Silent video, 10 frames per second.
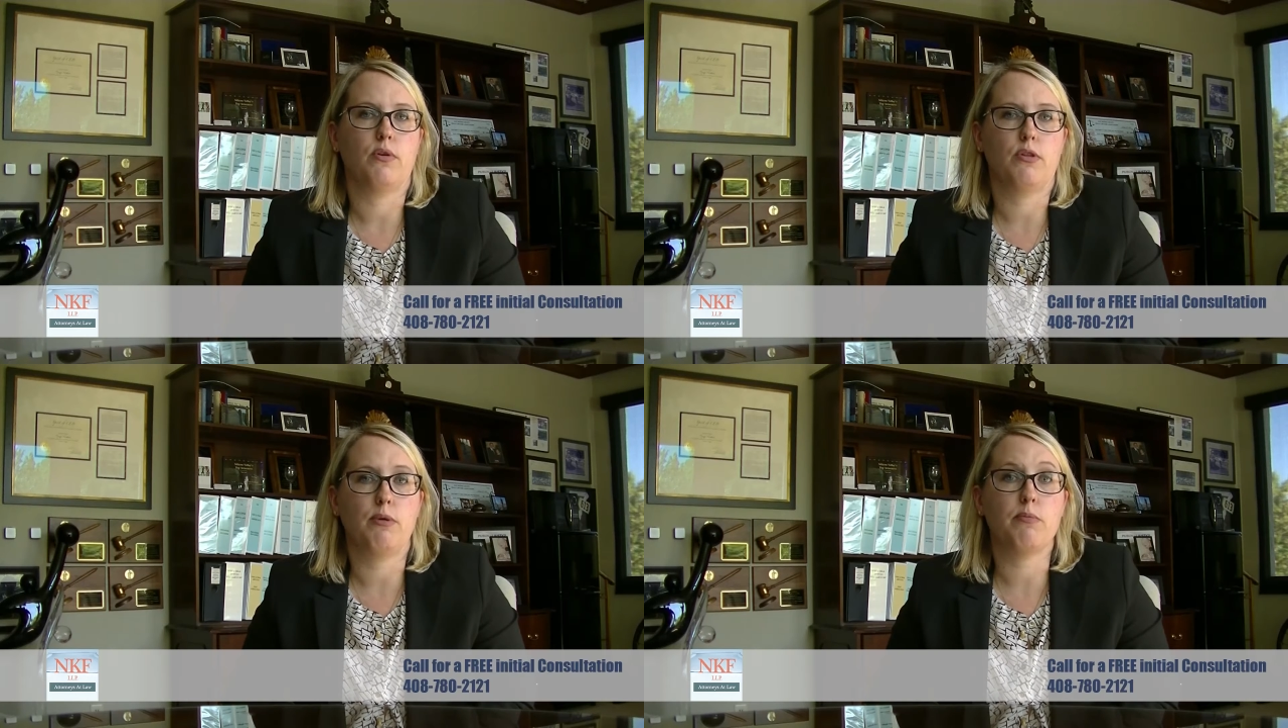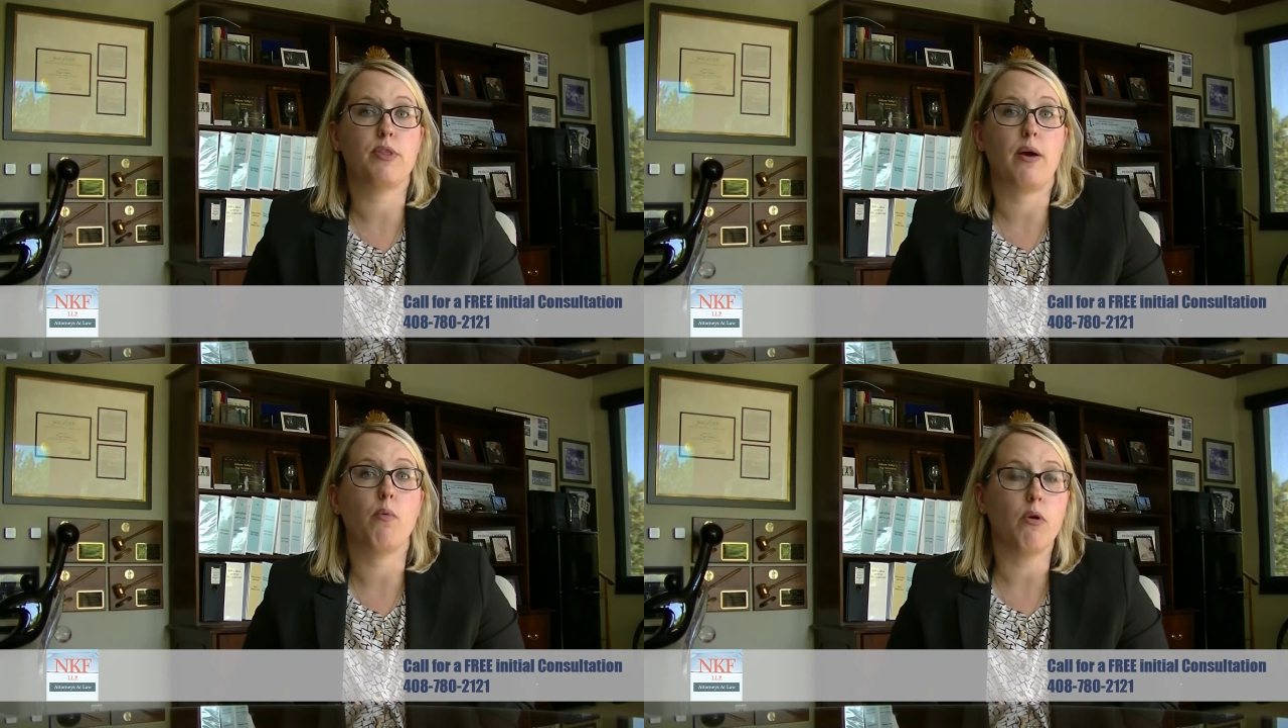the people
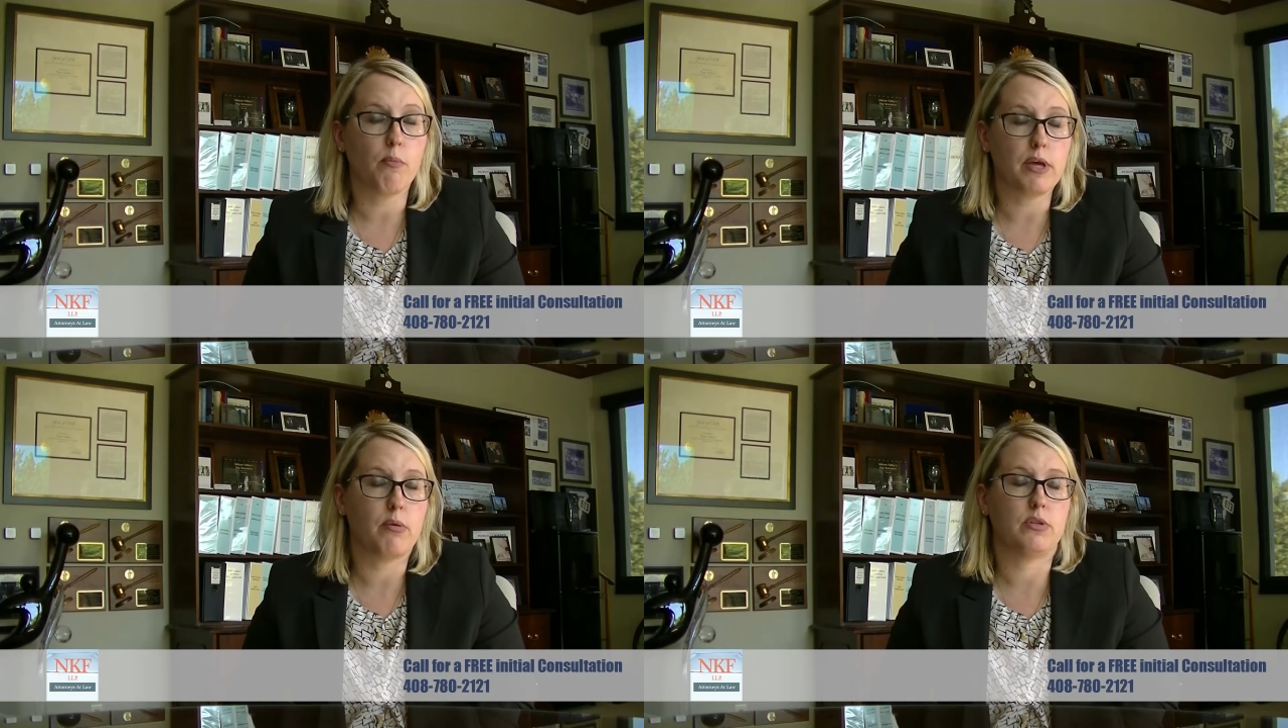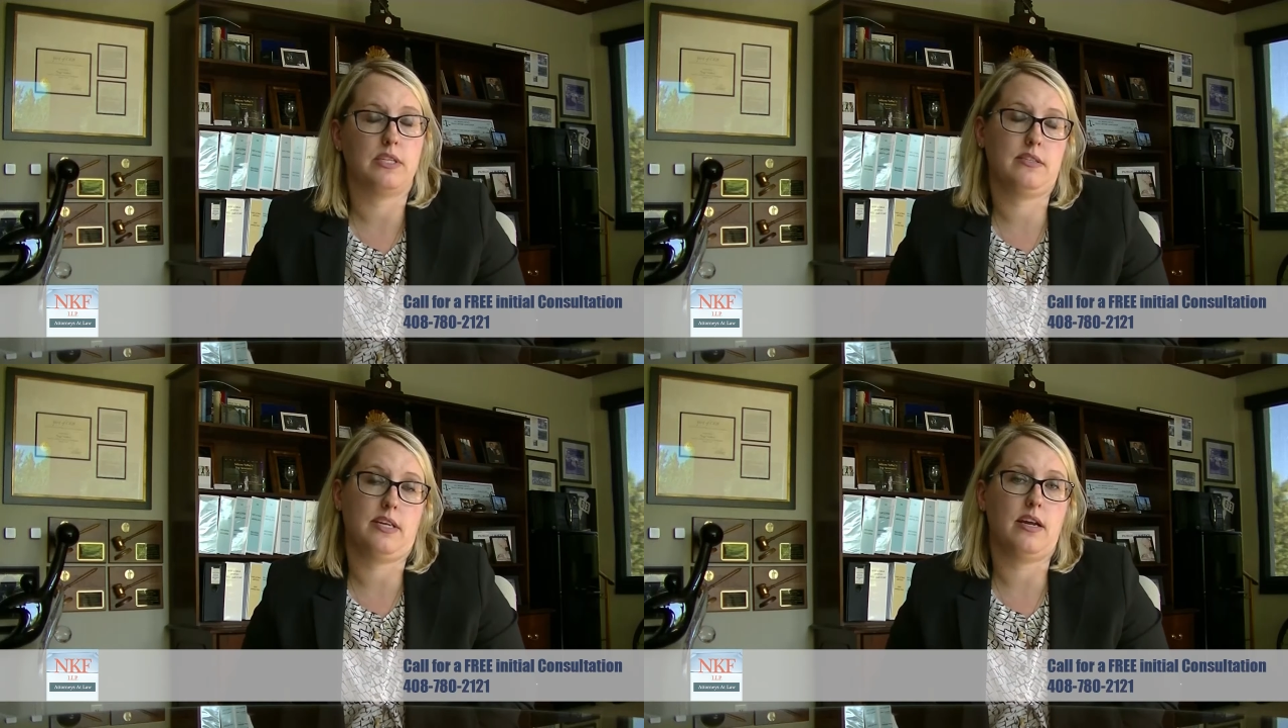that won't be able to
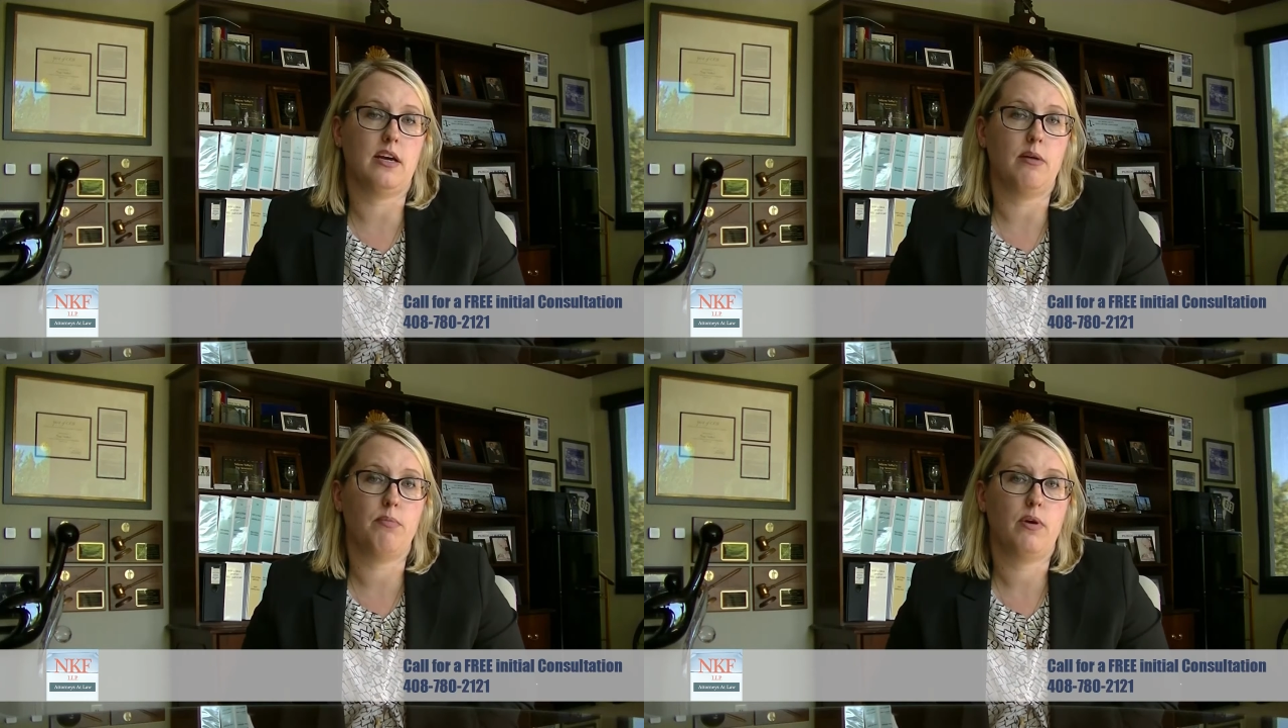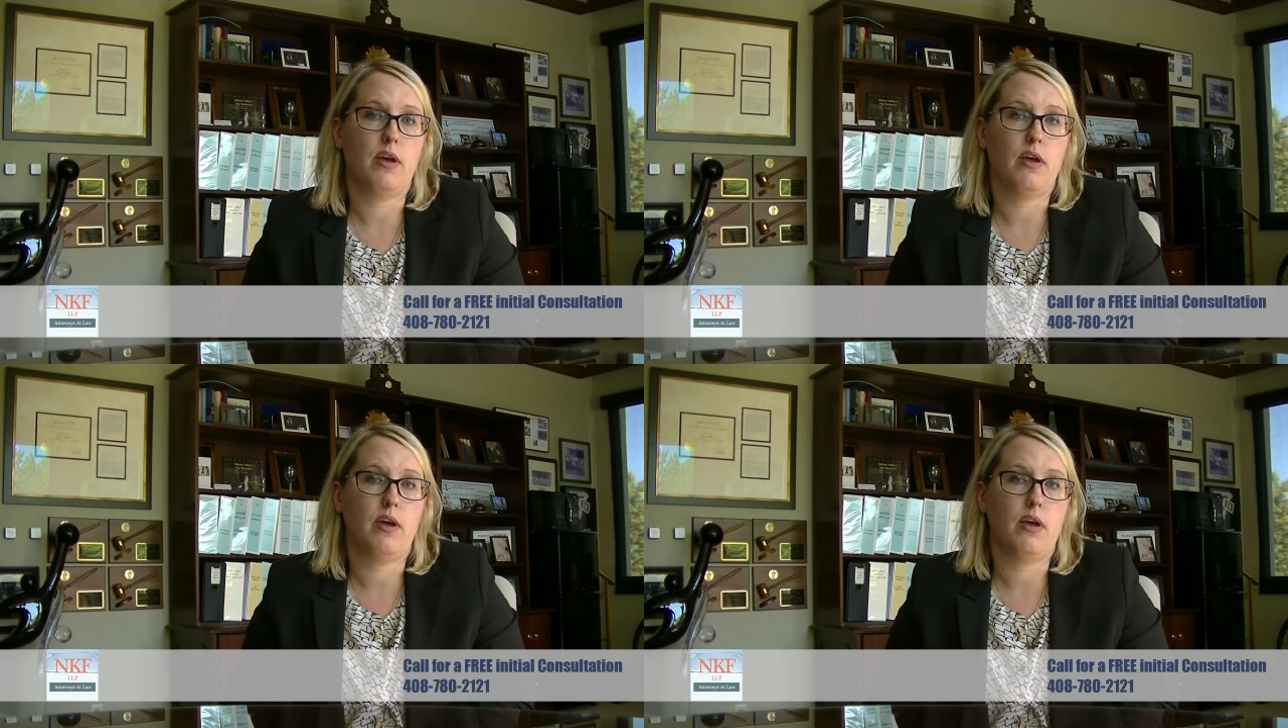stand up